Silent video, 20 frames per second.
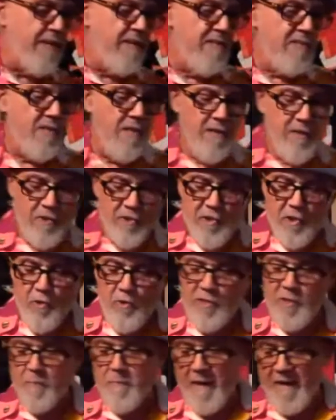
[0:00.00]
and it's a little
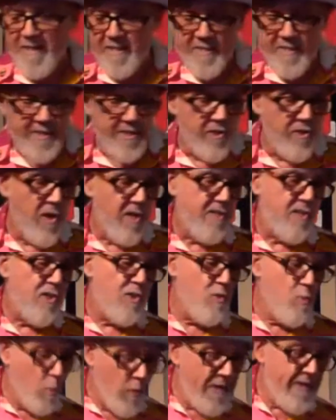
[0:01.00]
too spicy or not
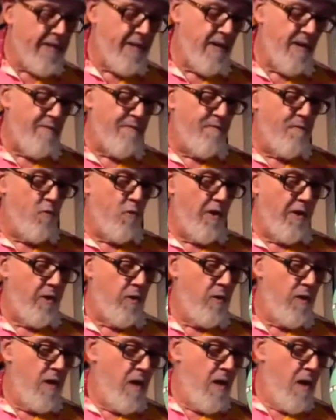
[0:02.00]
sweet enough for you,